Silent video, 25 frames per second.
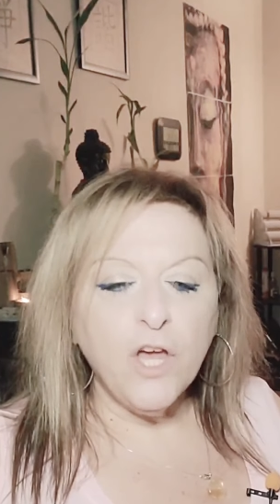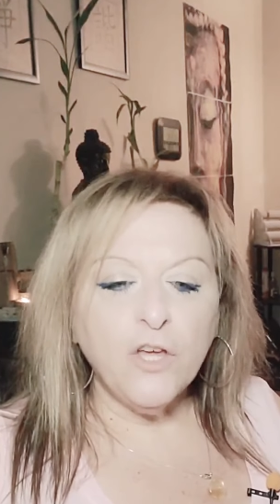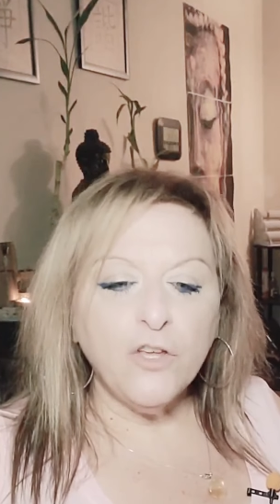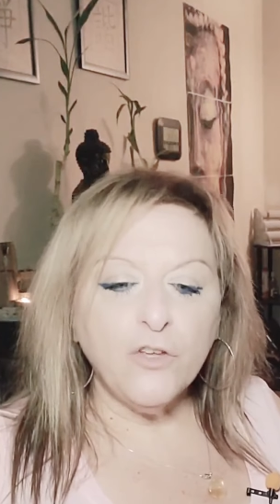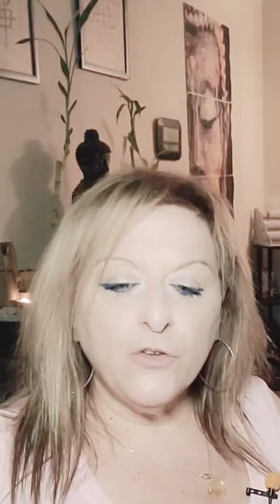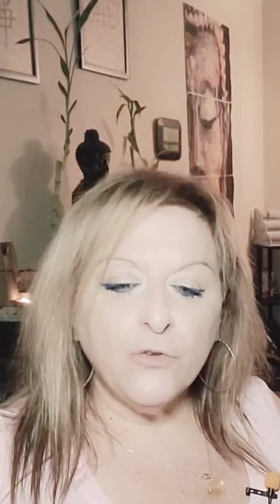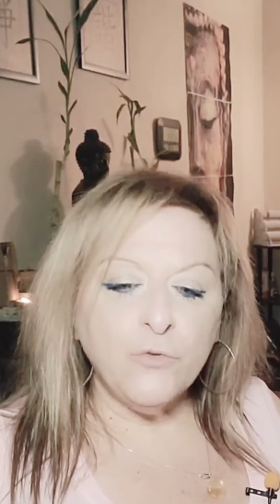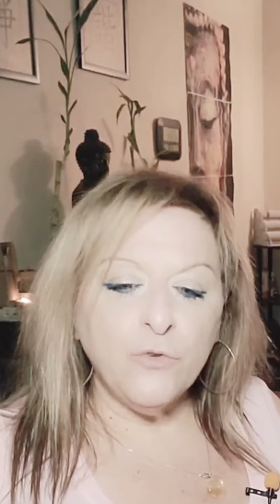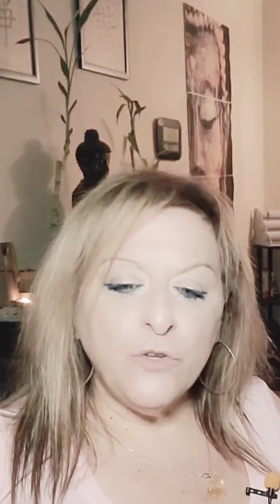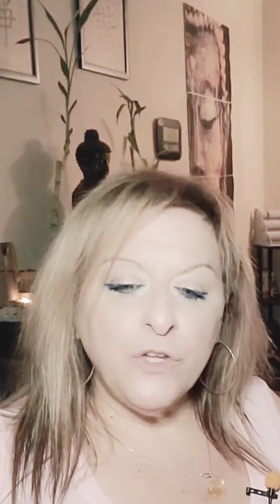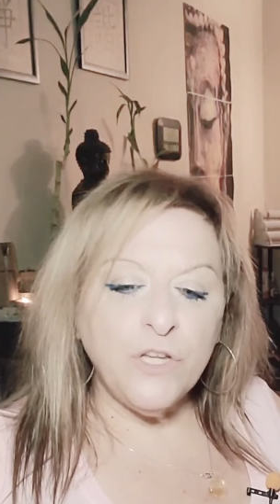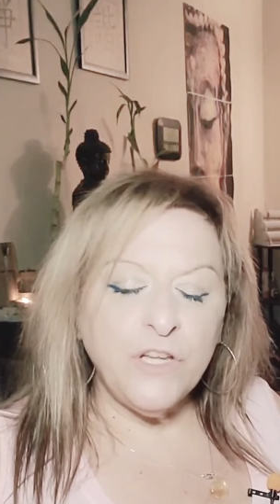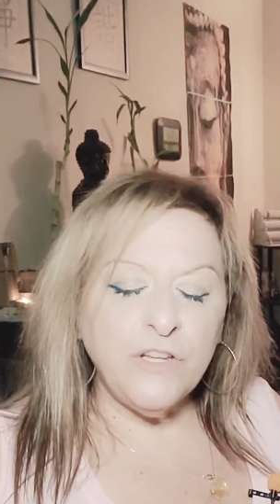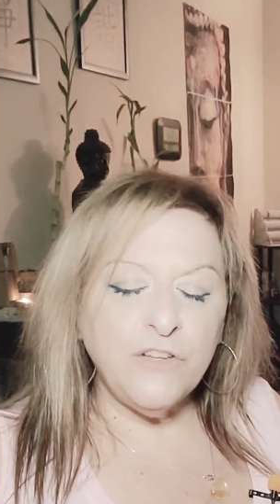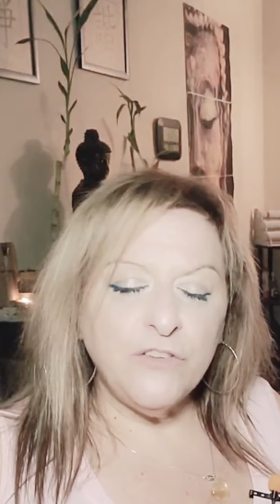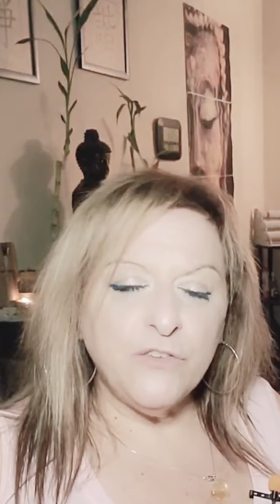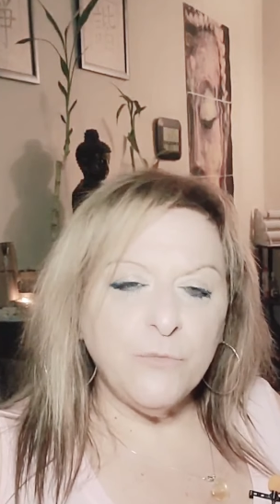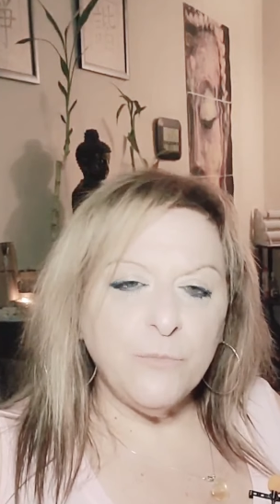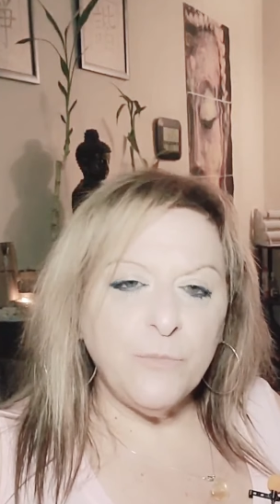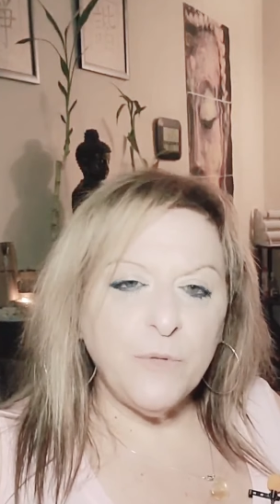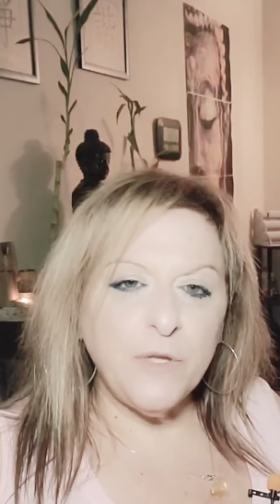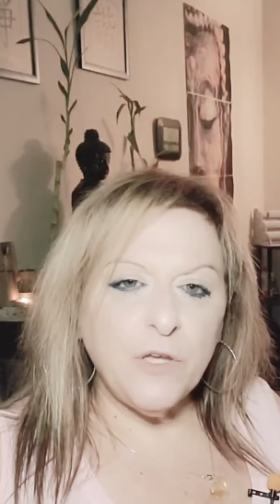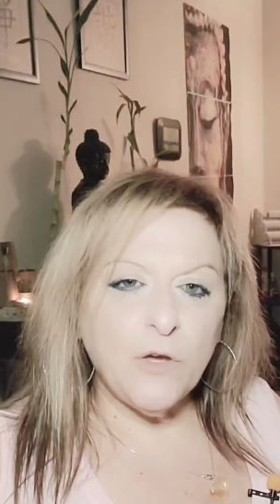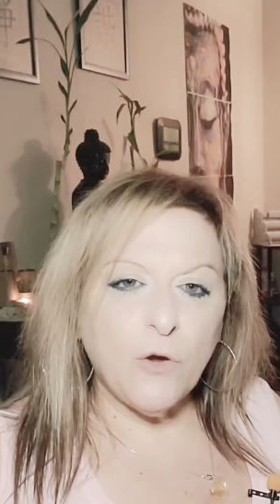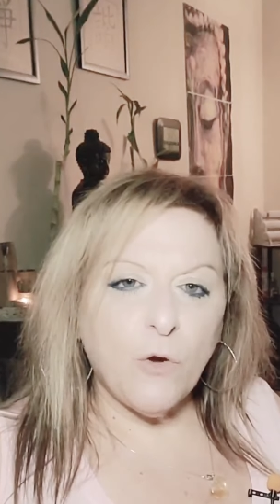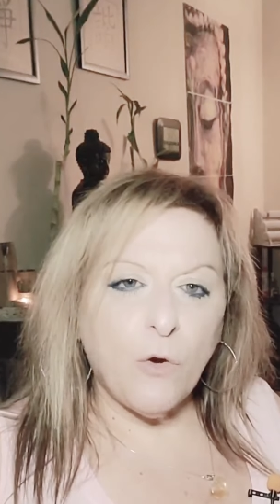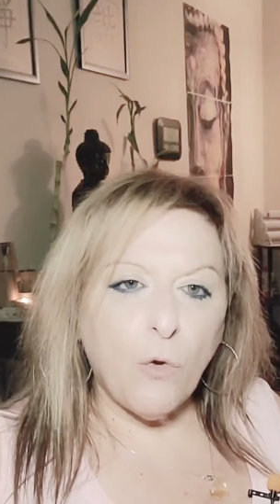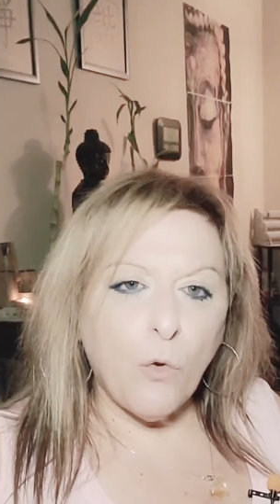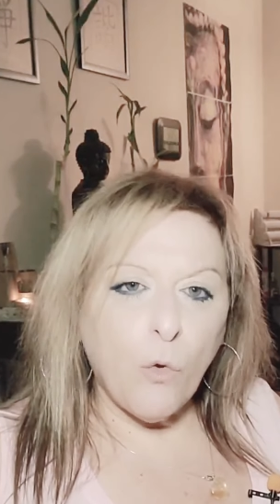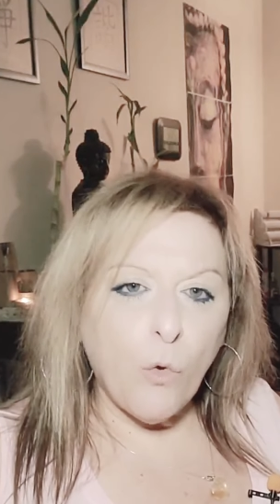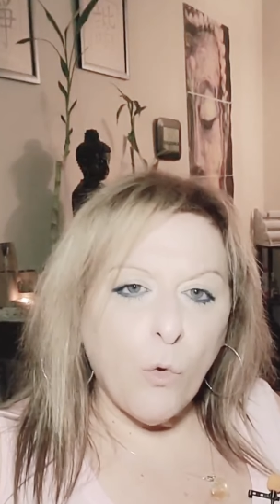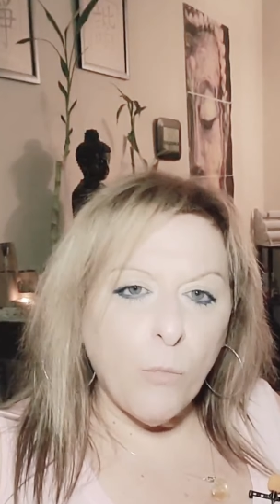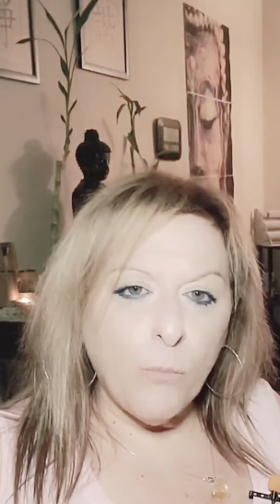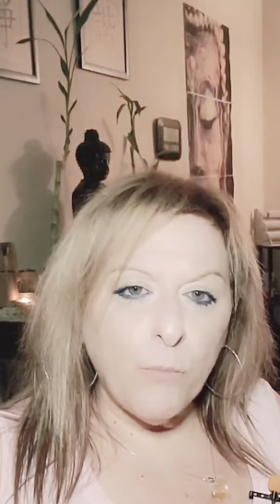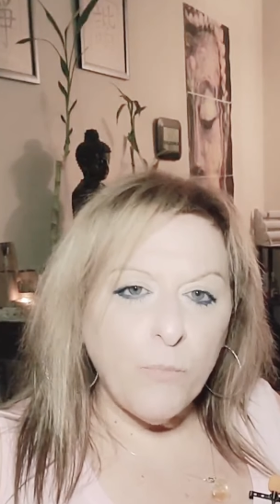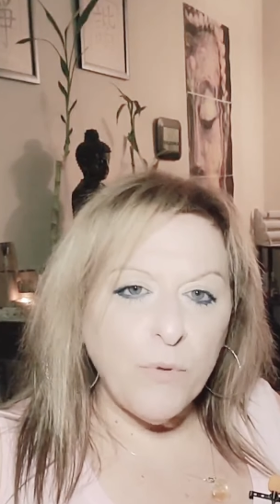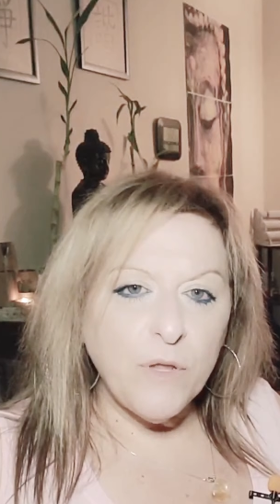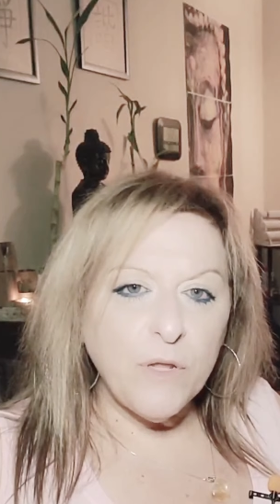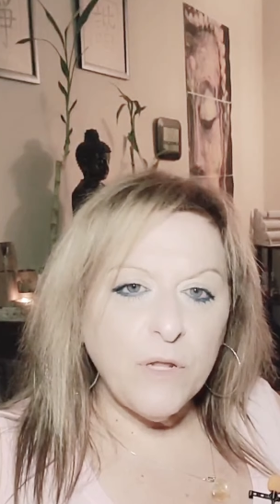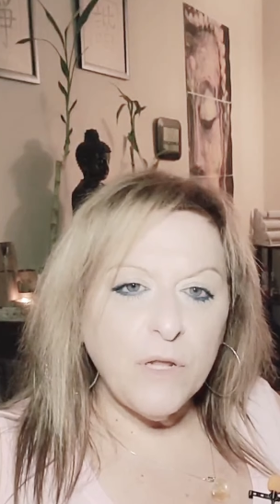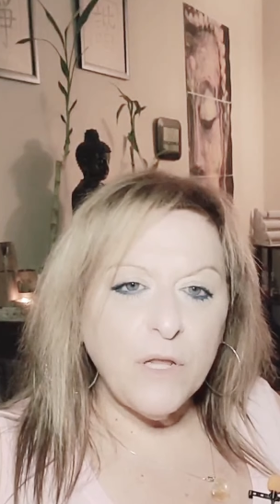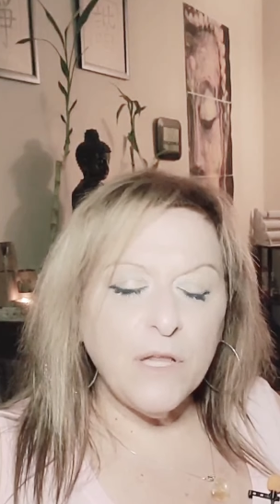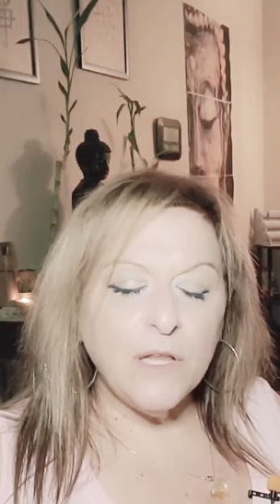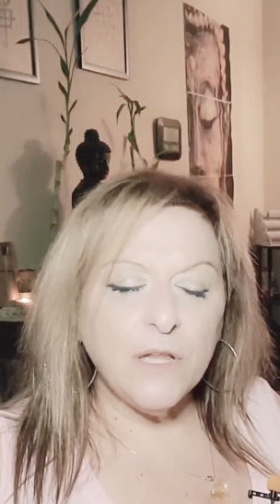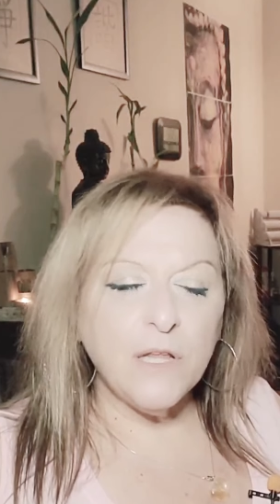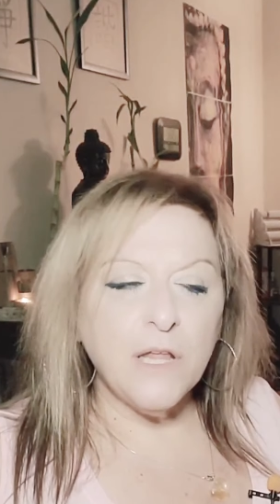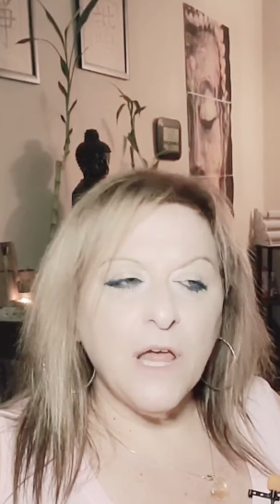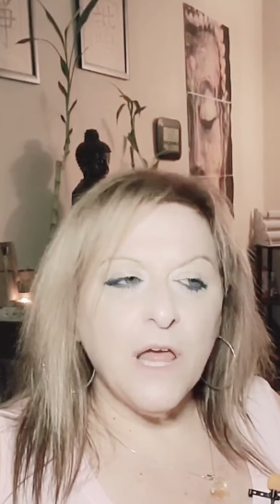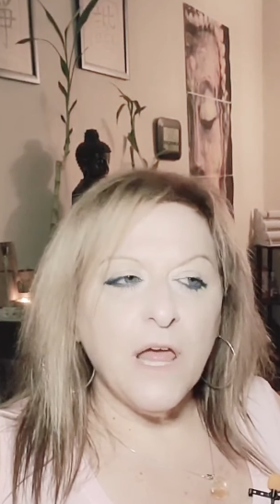You need to be open